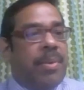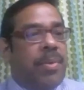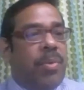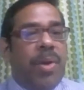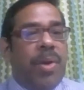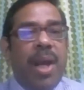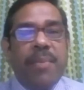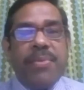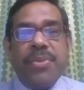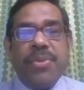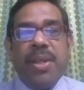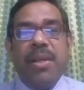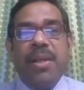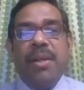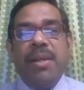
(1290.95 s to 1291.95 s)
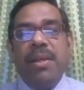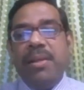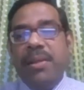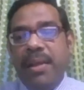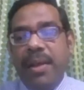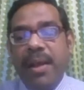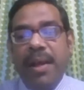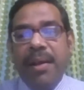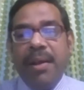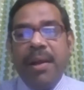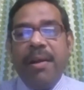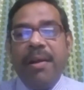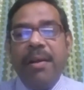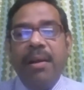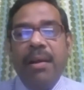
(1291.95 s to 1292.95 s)
we have seen the
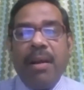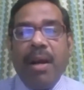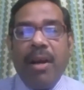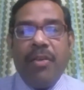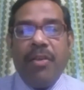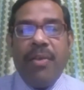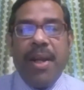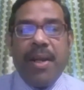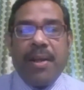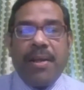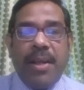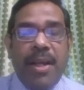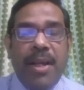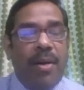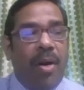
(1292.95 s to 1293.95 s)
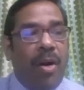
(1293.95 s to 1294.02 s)
internal conflict in